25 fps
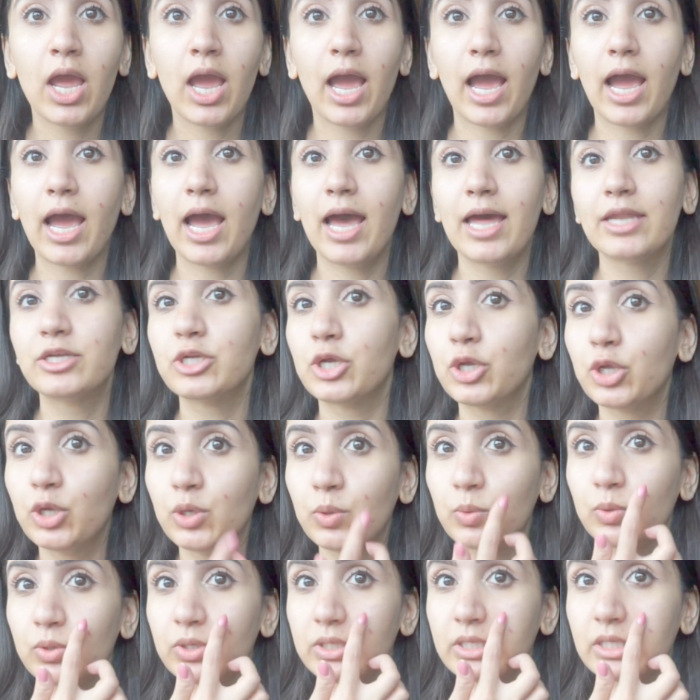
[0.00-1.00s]
And
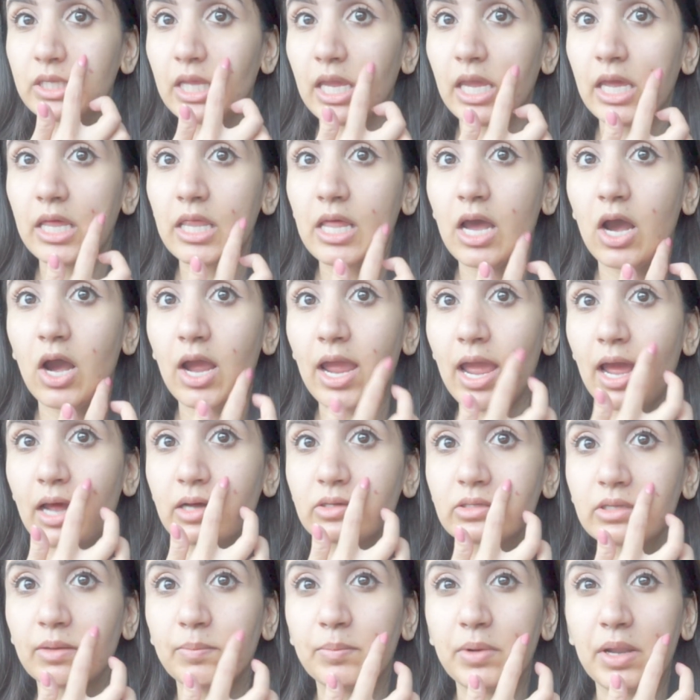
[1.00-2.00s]
you will see that I
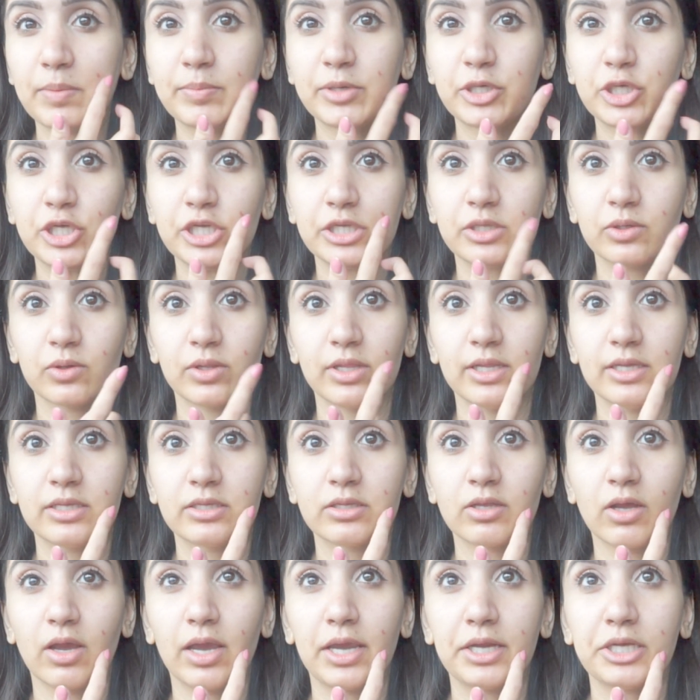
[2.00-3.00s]
have some blemishes on this
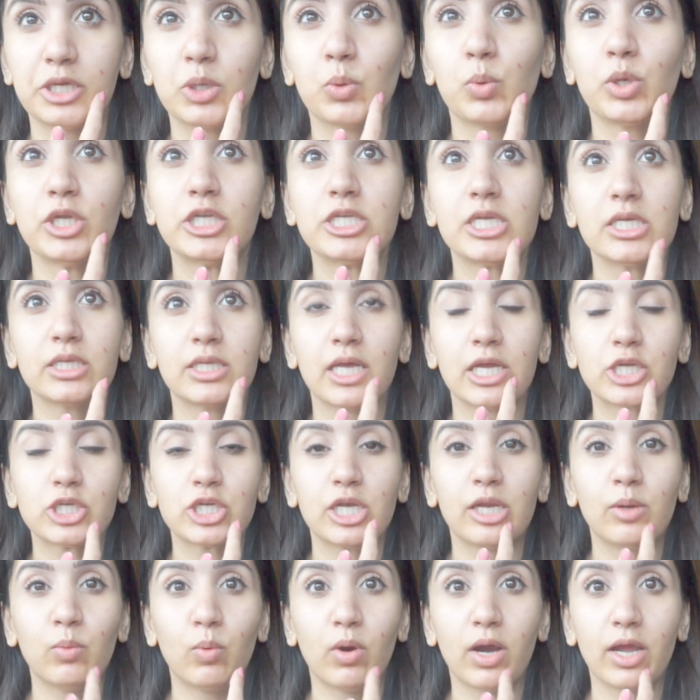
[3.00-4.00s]
side, which is
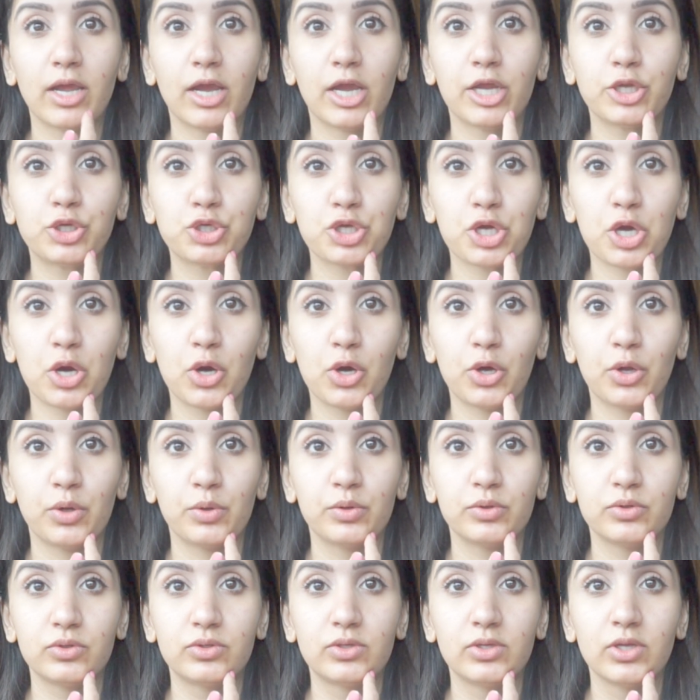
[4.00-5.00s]
actually why I
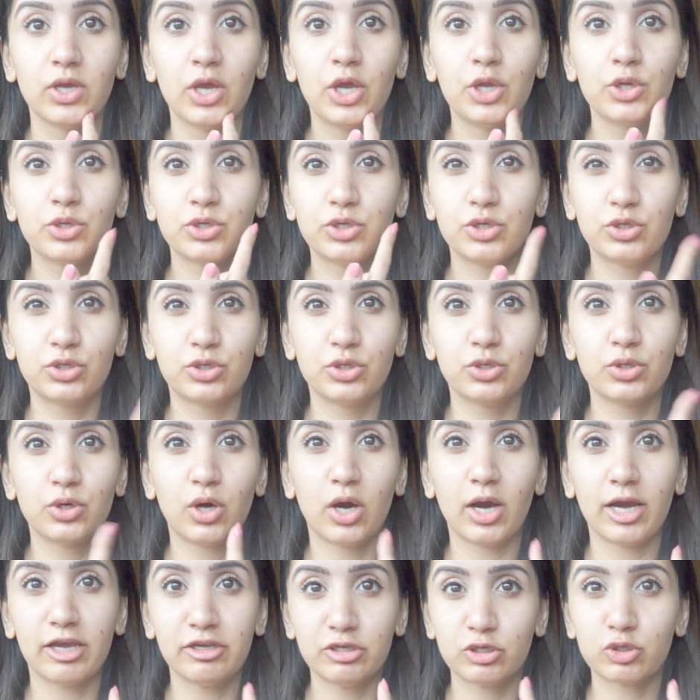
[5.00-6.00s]
chose to do
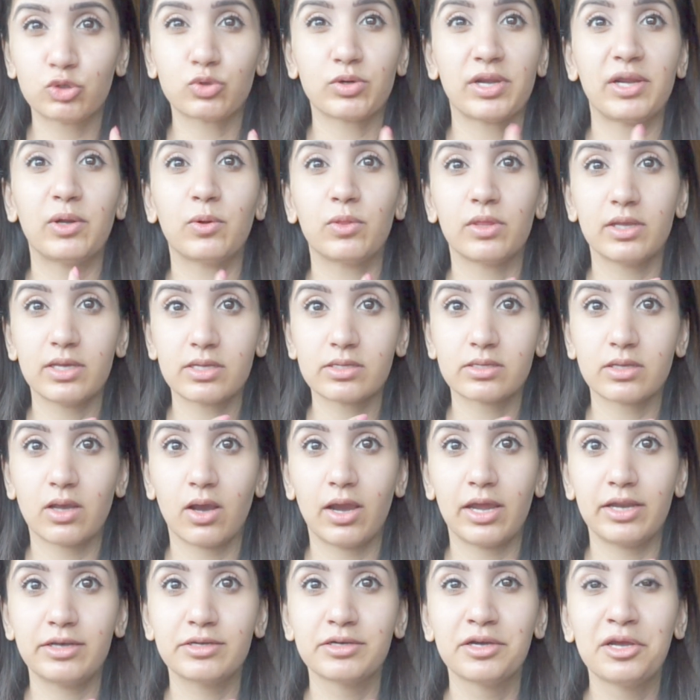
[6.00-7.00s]
high street on this
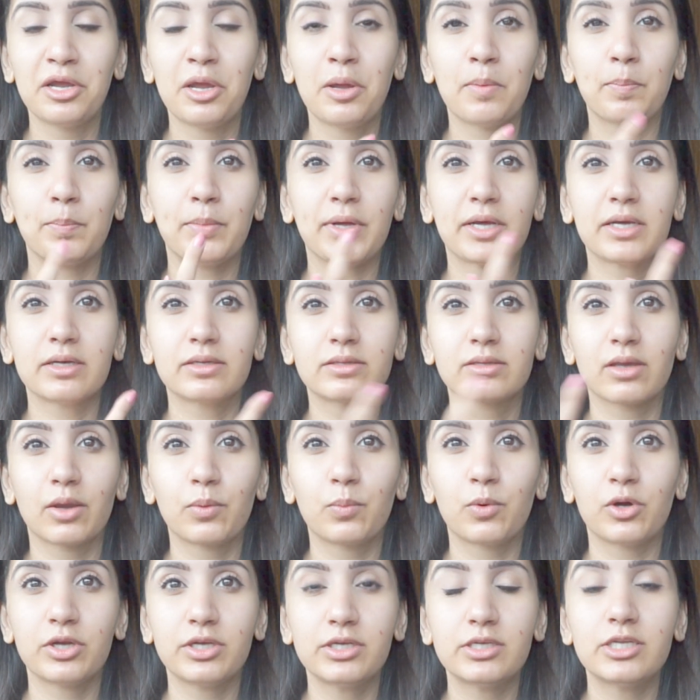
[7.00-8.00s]
side, because I
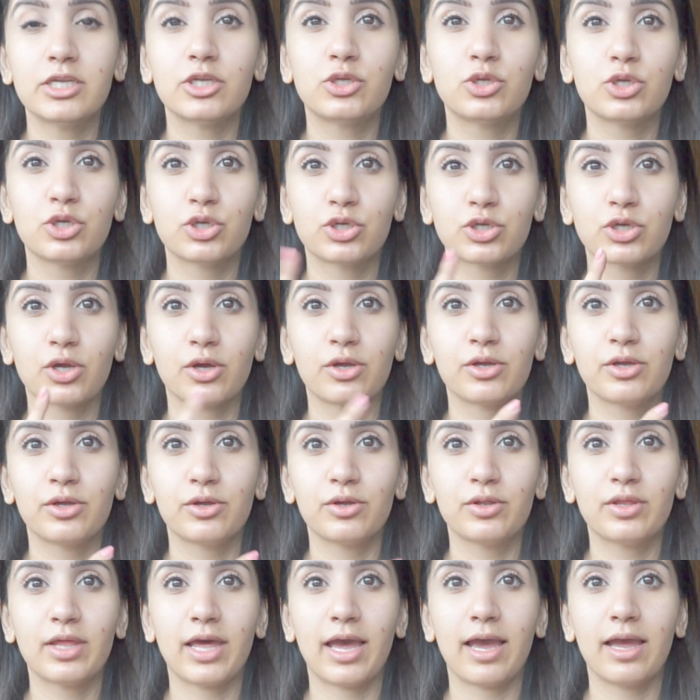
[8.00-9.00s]
wanted to show
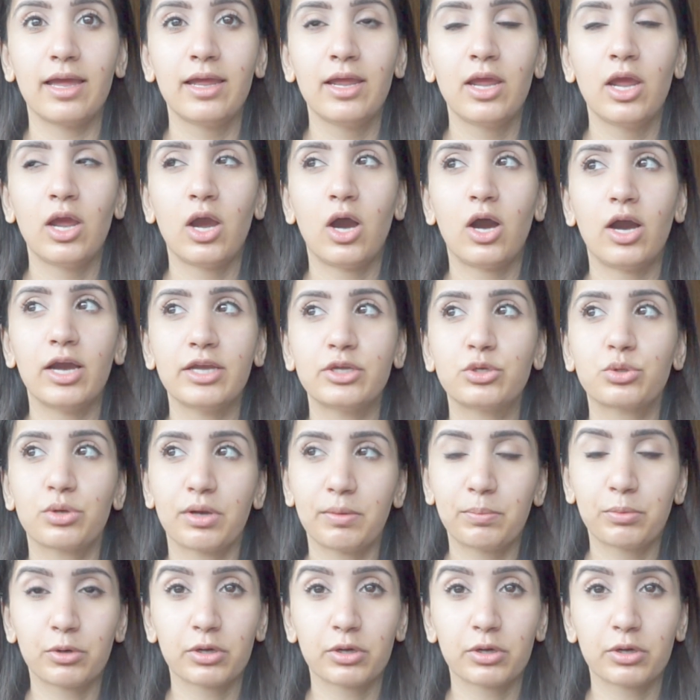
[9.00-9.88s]
you that high street